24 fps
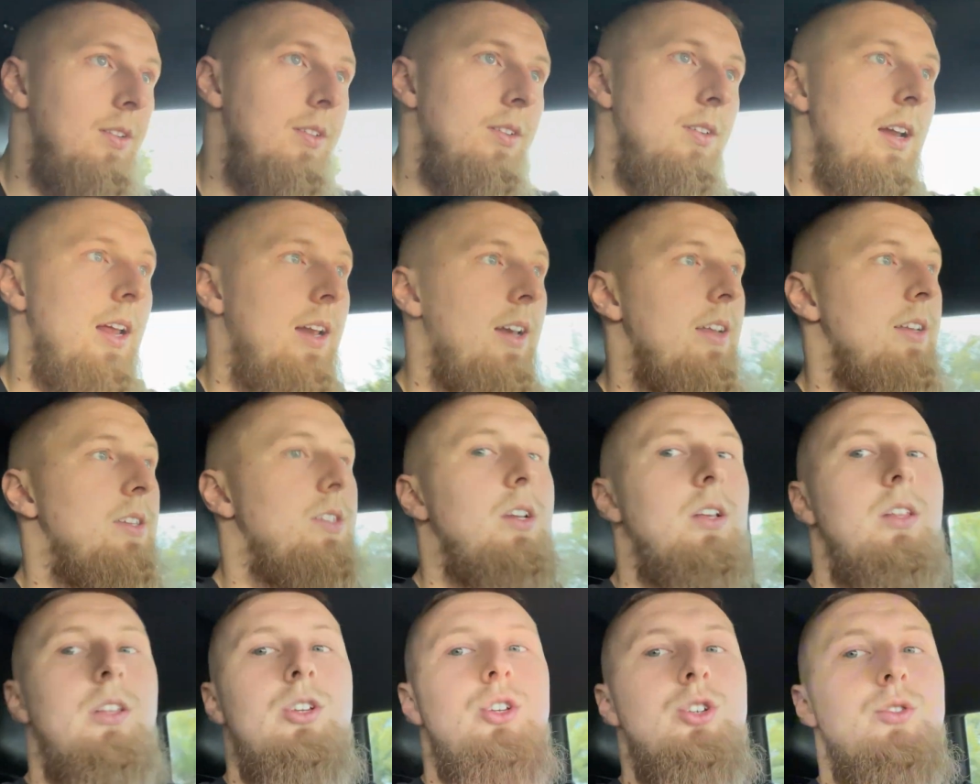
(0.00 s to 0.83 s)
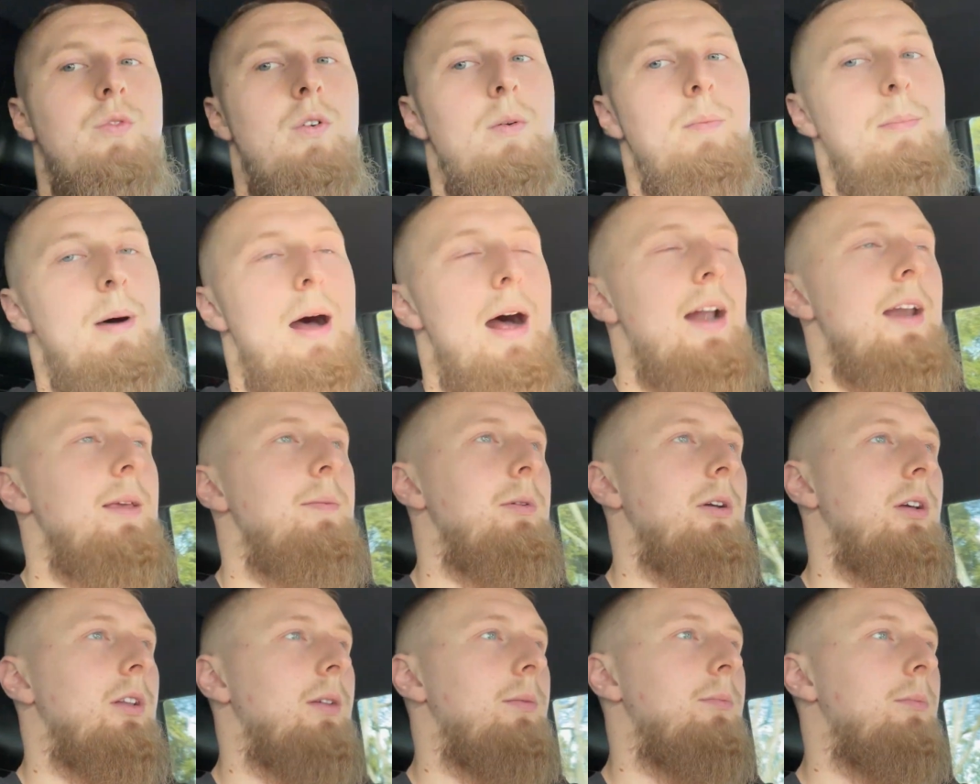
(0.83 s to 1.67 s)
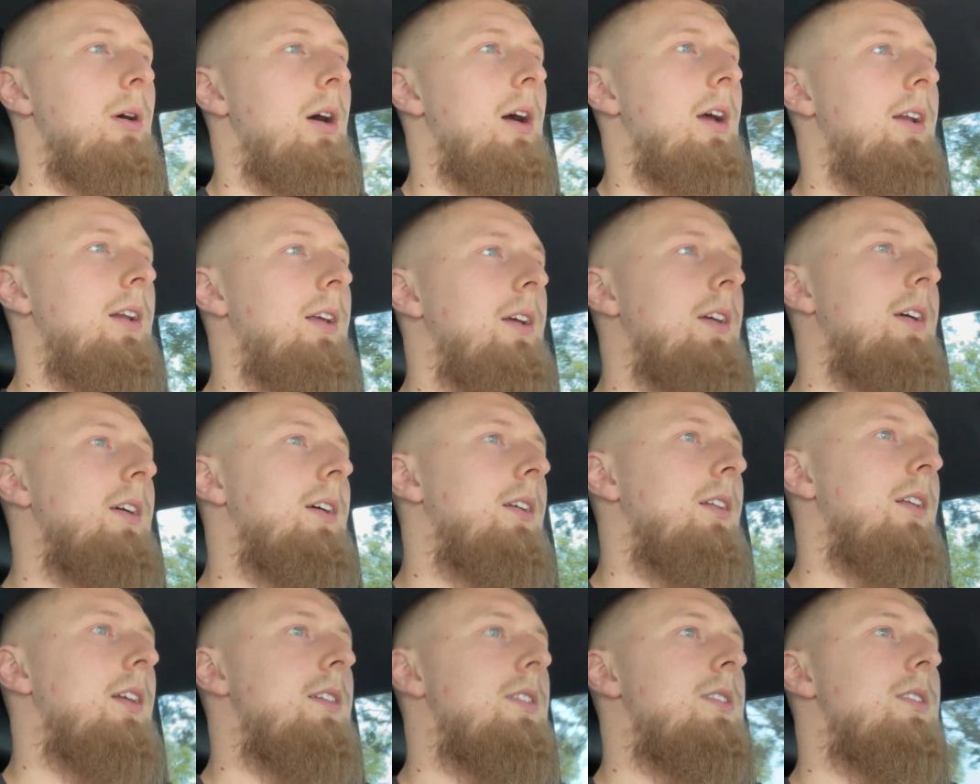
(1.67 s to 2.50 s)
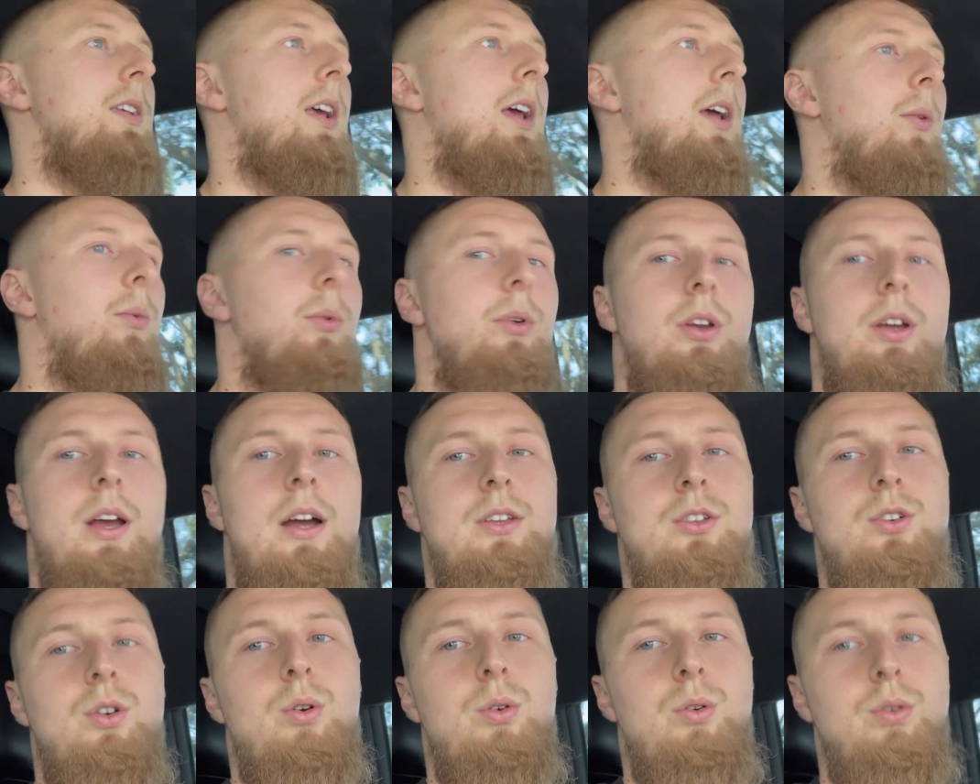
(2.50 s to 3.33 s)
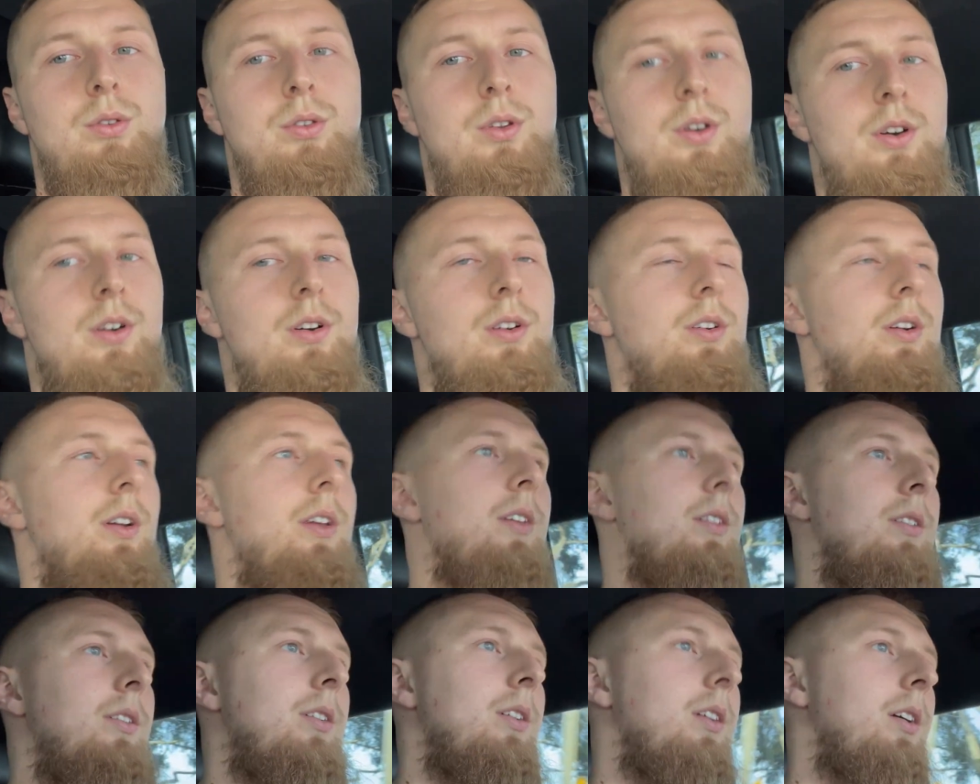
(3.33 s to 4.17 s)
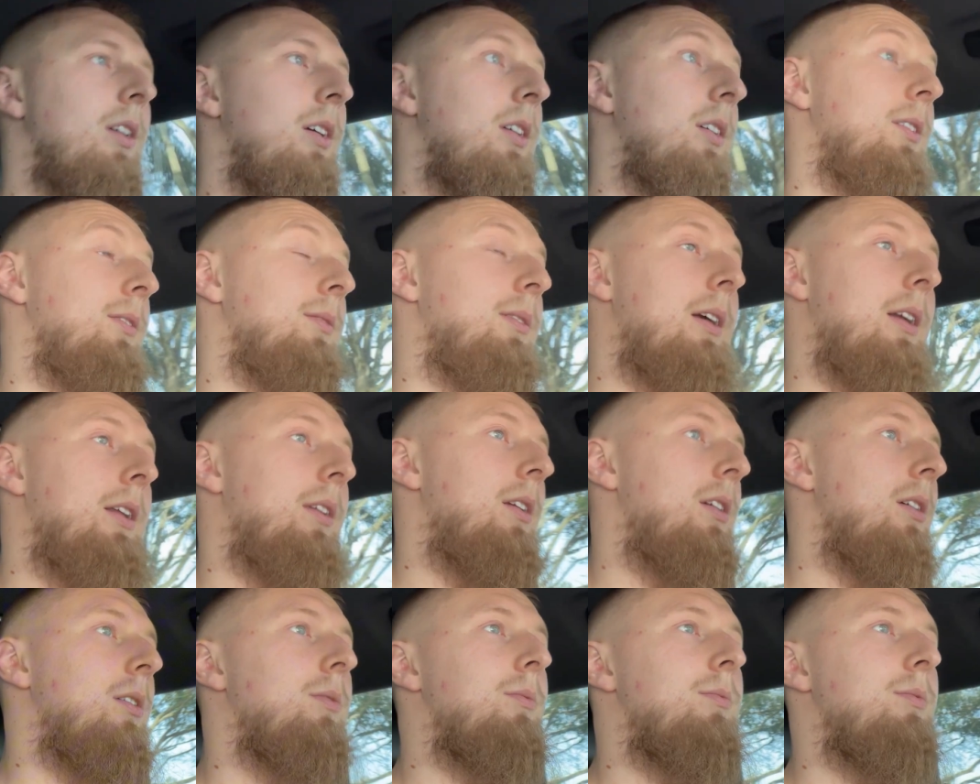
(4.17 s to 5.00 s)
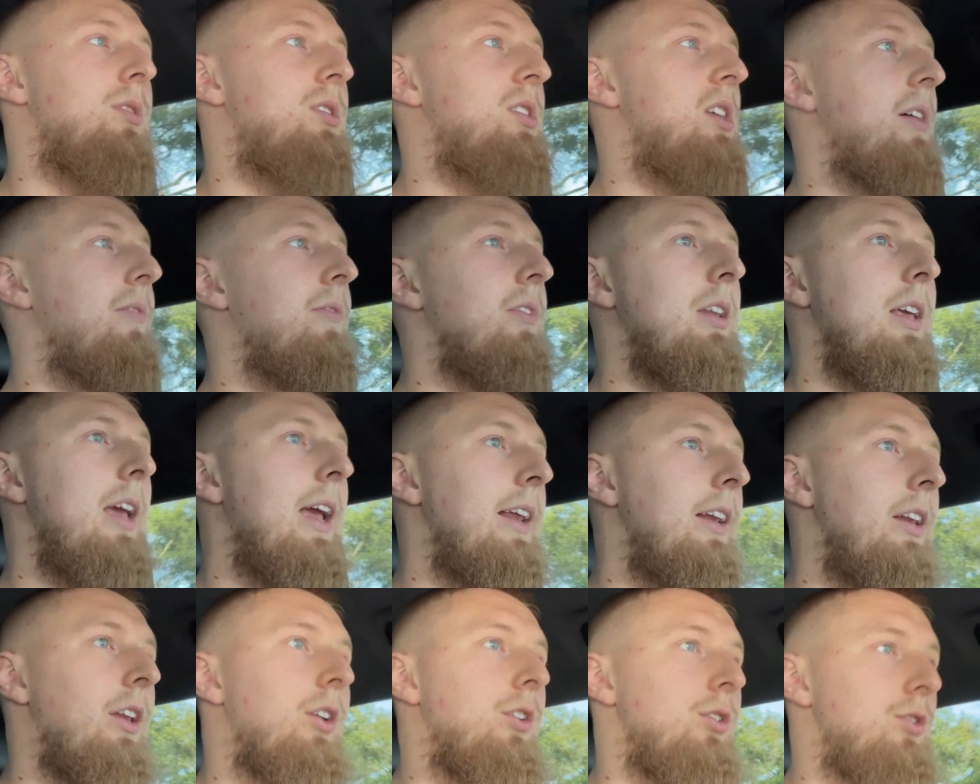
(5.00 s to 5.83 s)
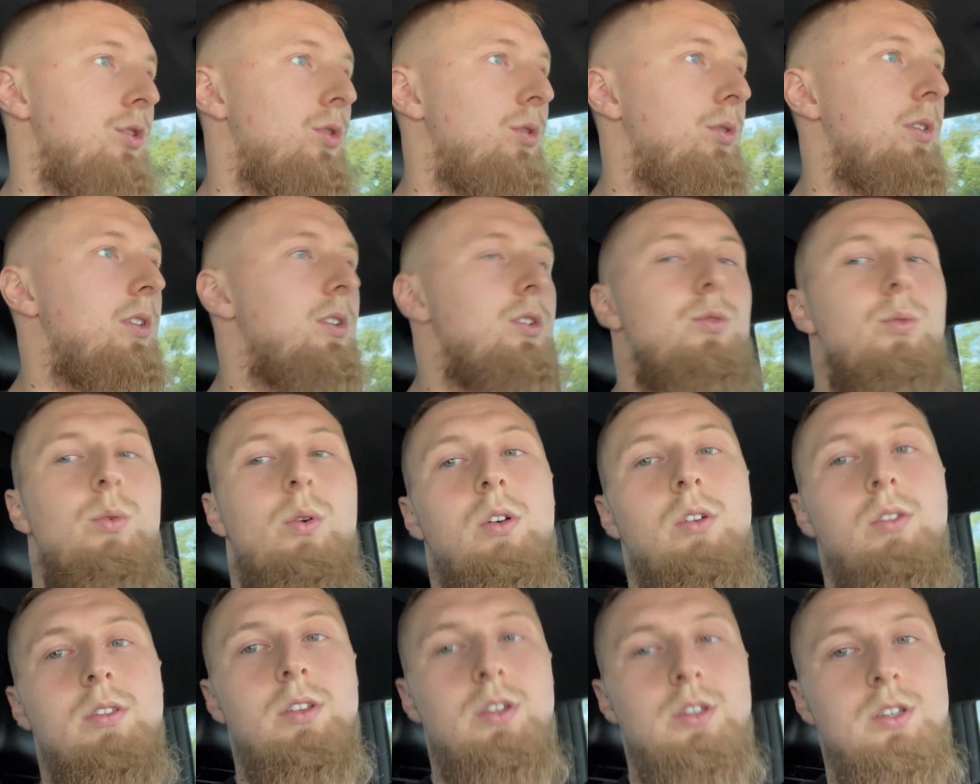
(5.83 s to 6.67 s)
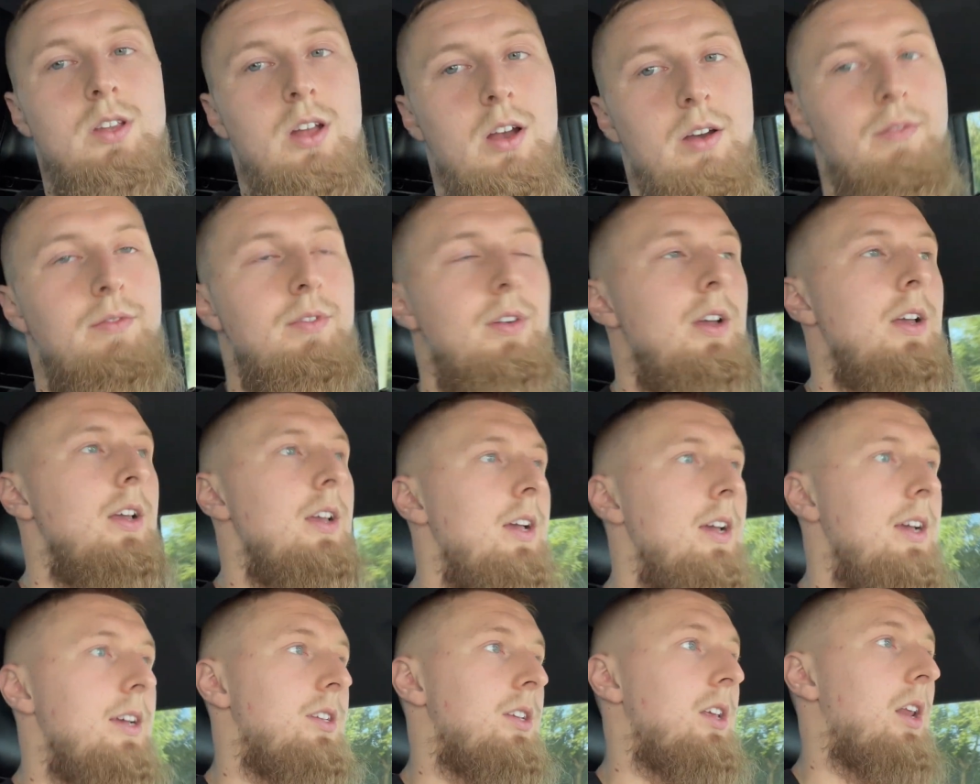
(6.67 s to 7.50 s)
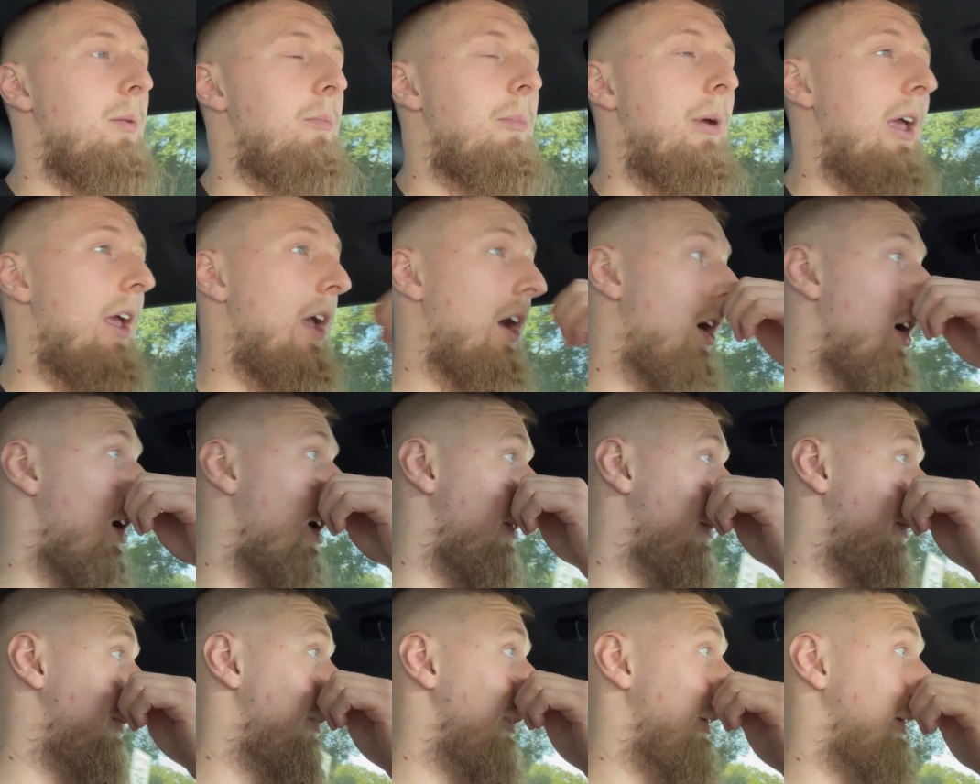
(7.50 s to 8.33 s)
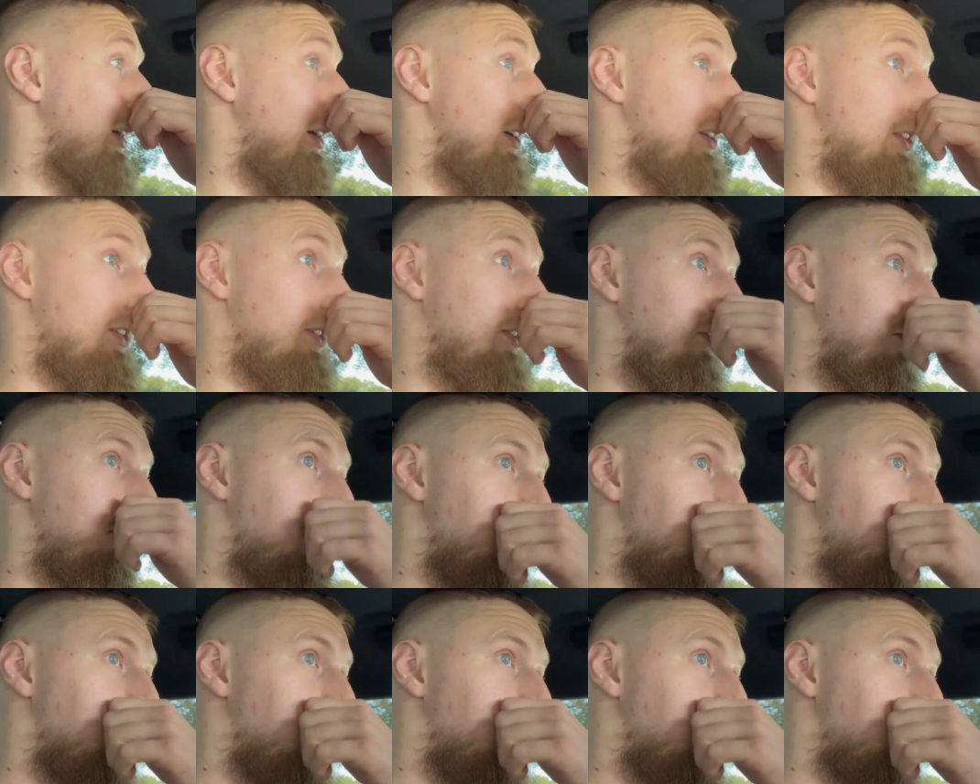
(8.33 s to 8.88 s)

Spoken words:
Not necessarily just for bodybuilding, but let's say when you guys are older and you're, I don't know, 70, 80 years old, this stuff is going to pay off because,